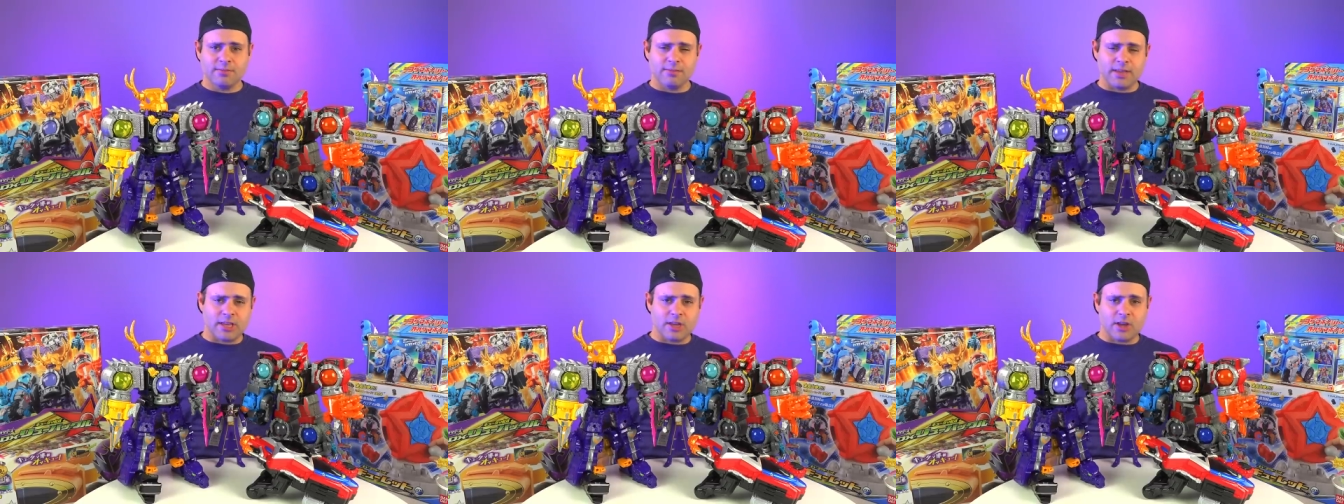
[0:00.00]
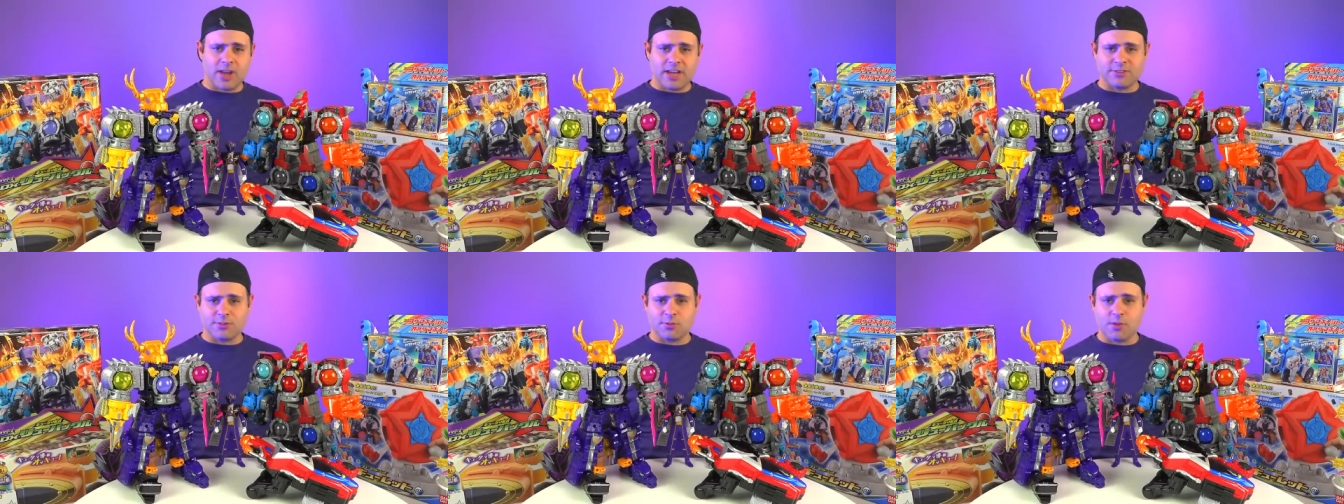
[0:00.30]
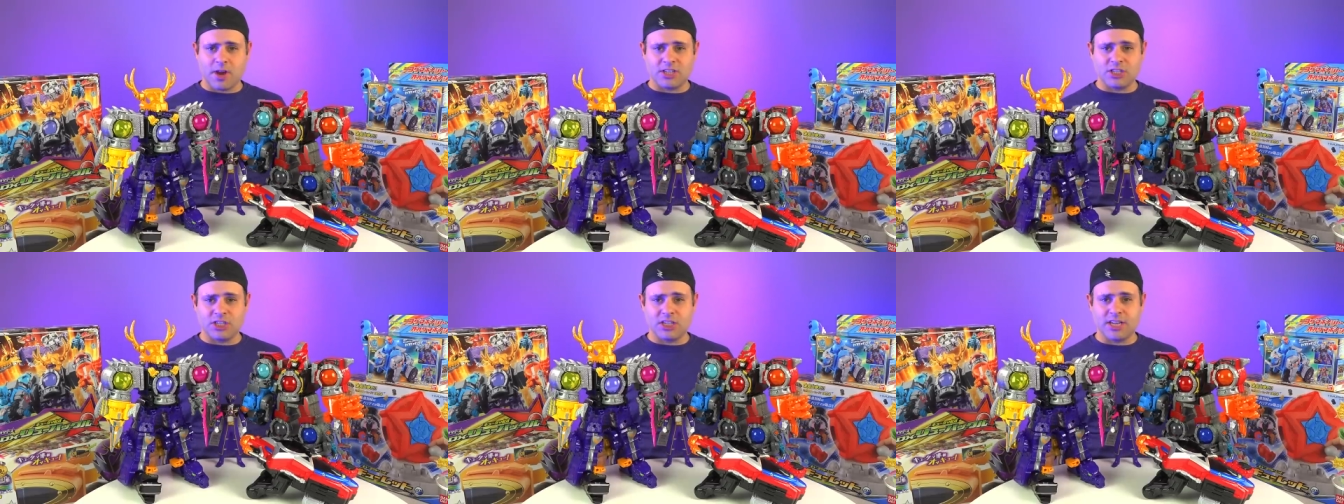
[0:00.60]
Thank you guys for
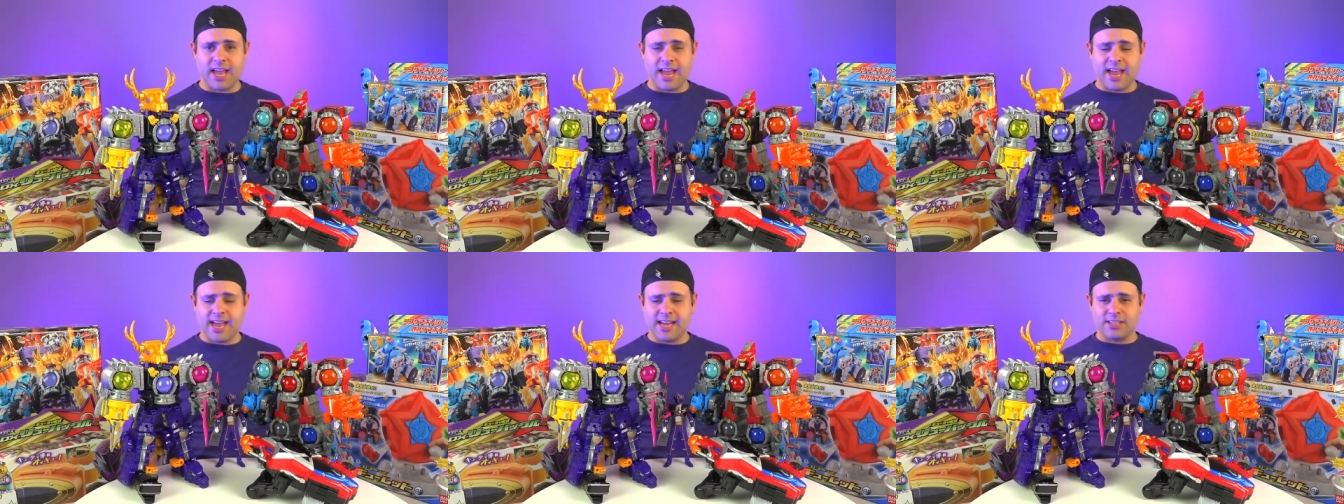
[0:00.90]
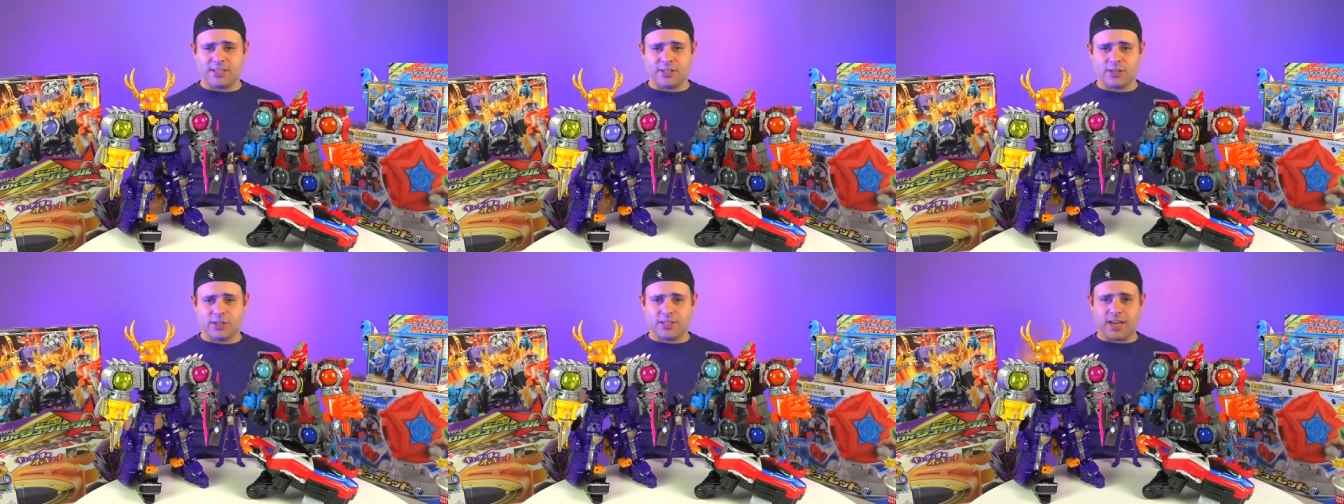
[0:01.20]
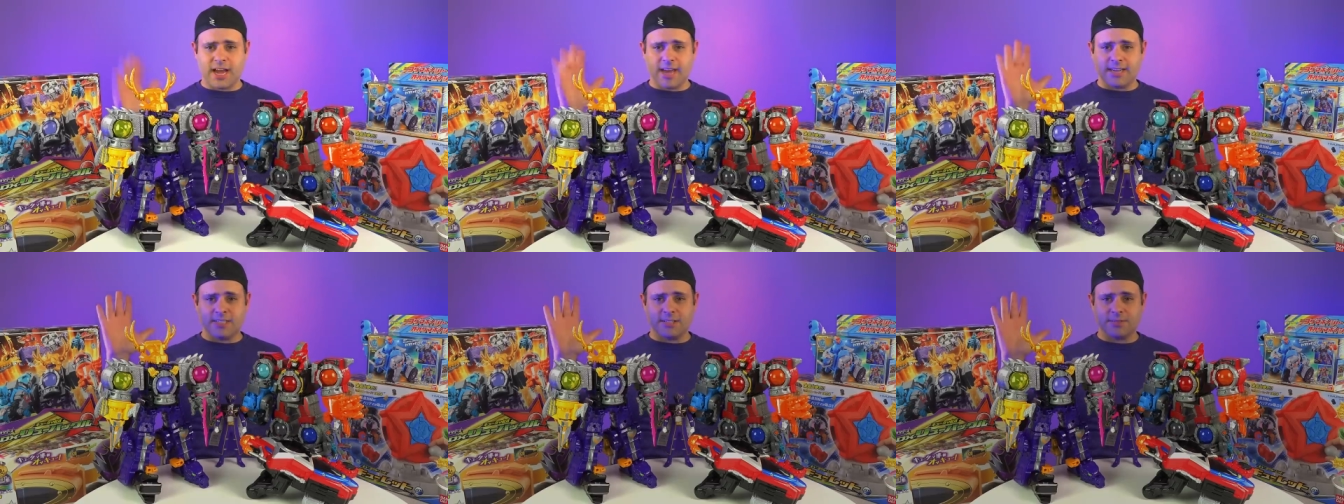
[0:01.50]
watching, and good
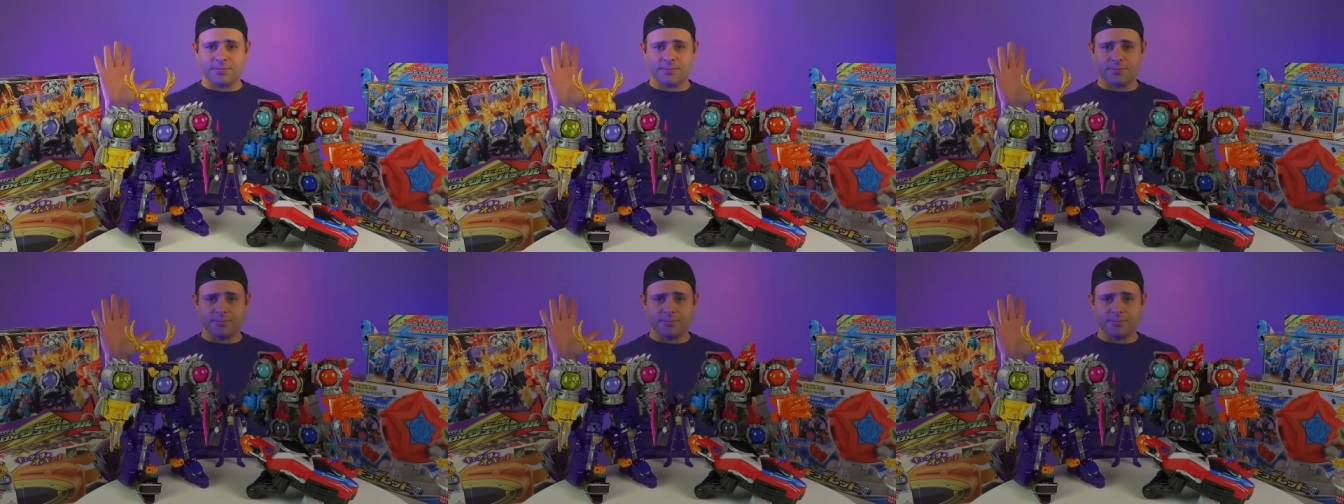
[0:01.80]
night.